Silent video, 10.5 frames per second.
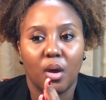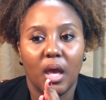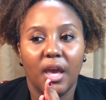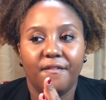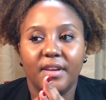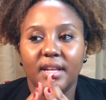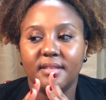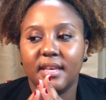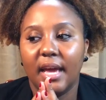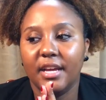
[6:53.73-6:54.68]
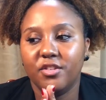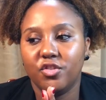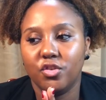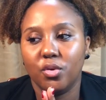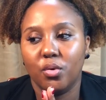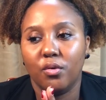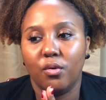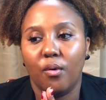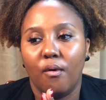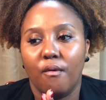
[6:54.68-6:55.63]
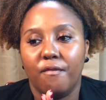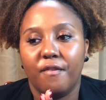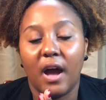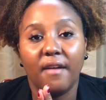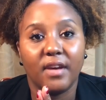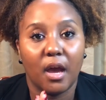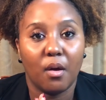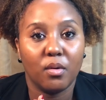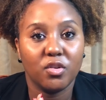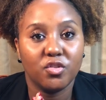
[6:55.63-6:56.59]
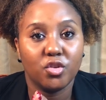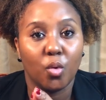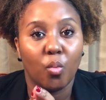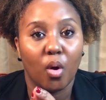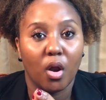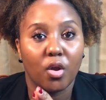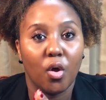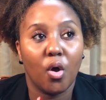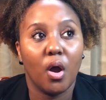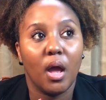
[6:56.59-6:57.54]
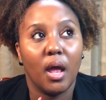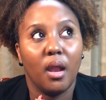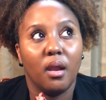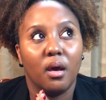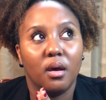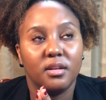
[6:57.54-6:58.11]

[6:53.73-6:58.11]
if it takes you 5 hours to work on